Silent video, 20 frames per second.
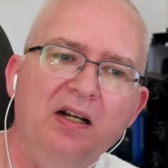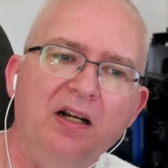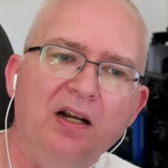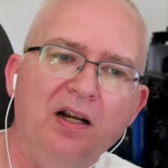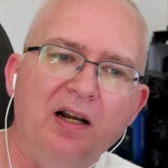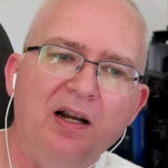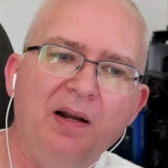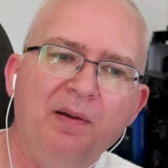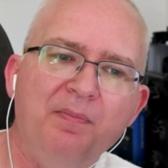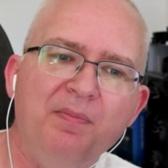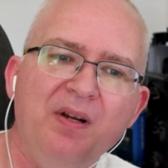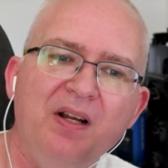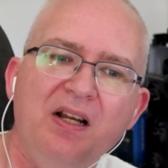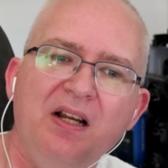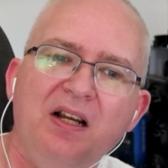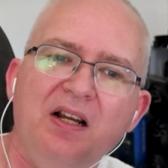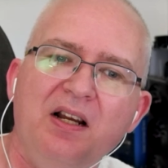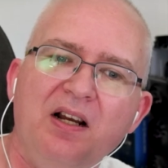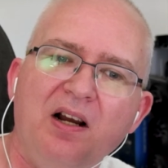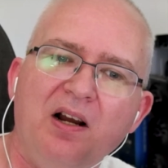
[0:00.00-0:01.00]
Um,
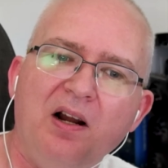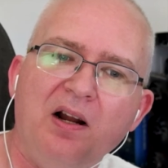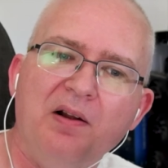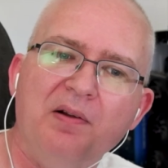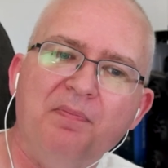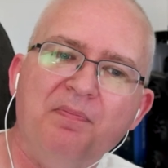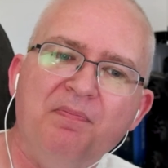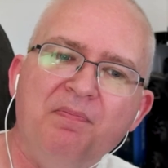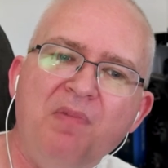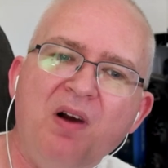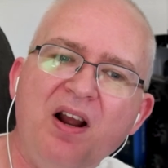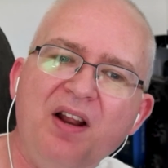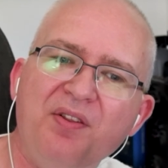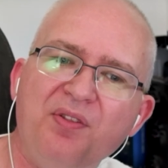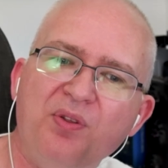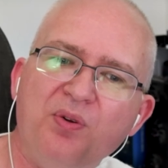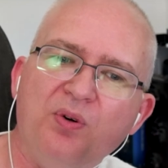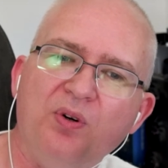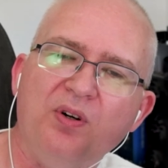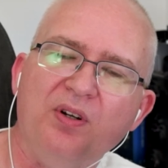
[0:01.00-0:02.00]
my
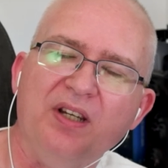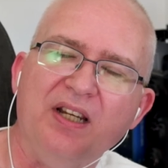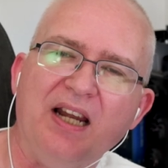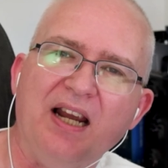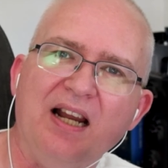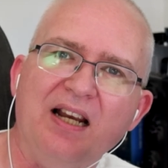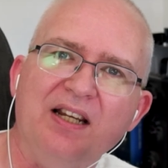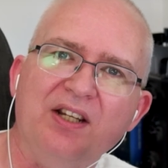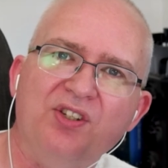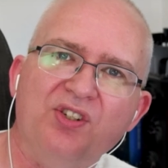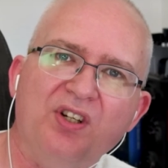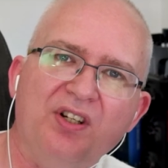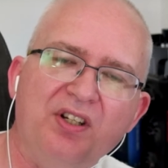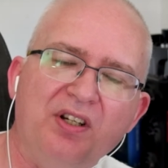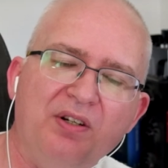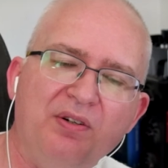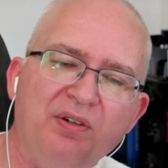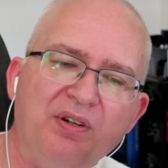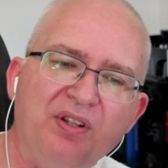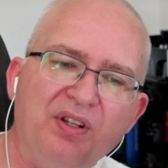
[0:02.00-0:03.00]
thought on it, Alex, I
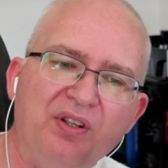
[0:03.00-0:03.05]
don't know